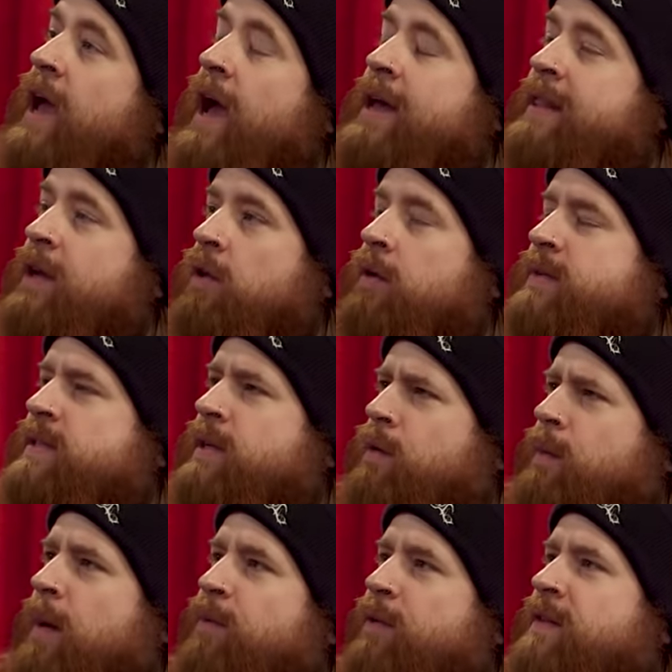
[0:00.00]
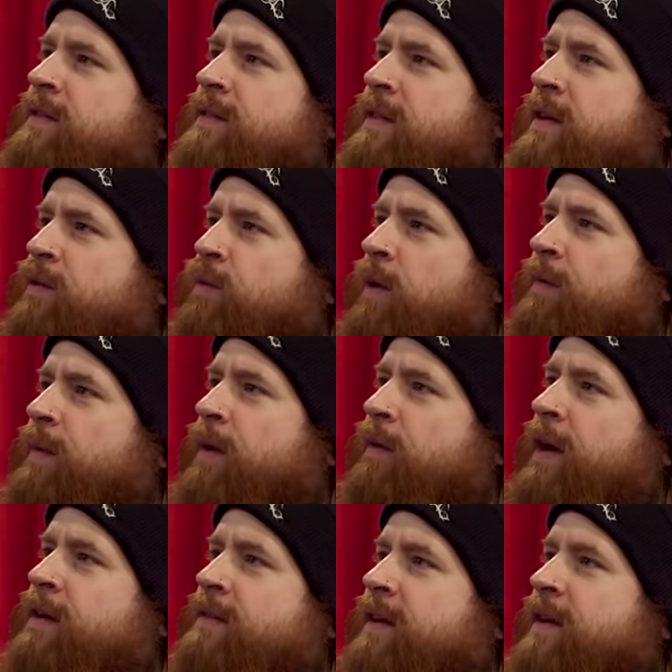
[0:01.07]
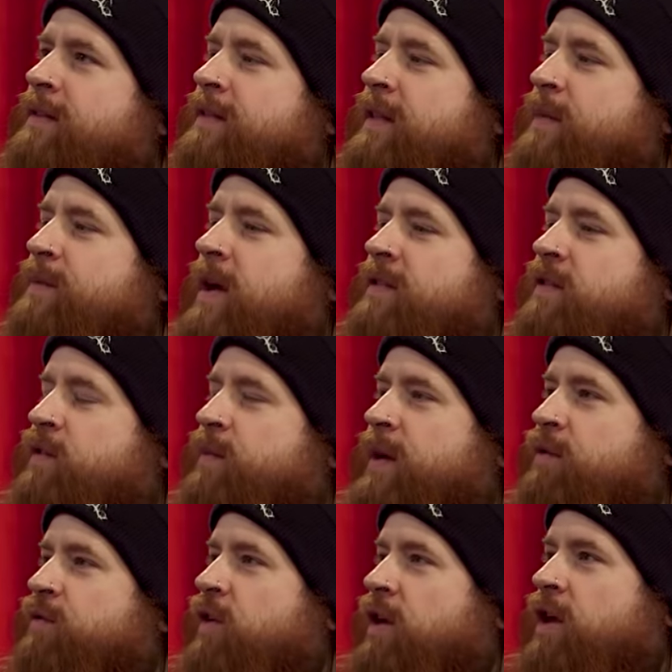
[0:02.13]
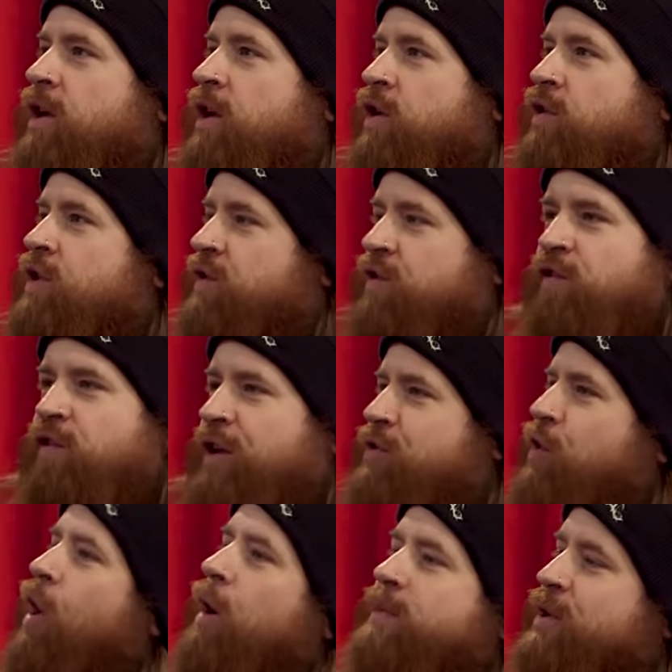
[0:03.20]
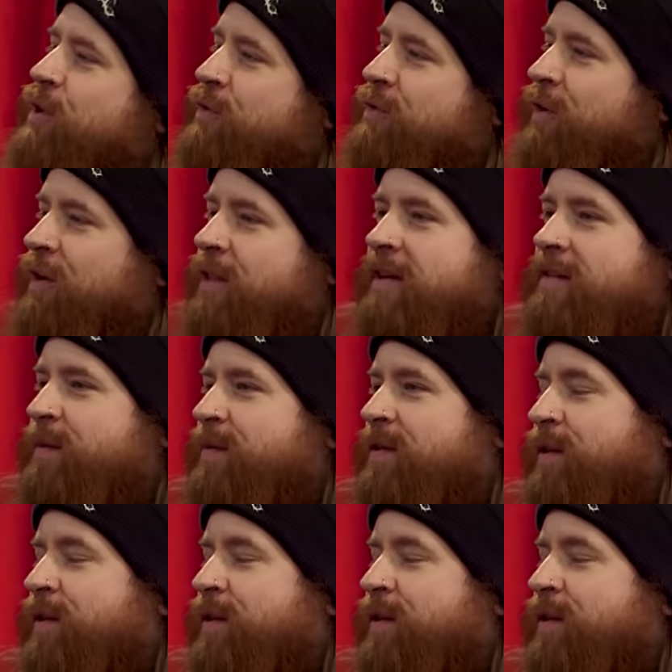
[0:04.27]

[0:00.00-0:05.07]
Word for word: and the only reason I remember this is because one of my writers at Exclaim messaged me and was like, this is like top-tier journalism.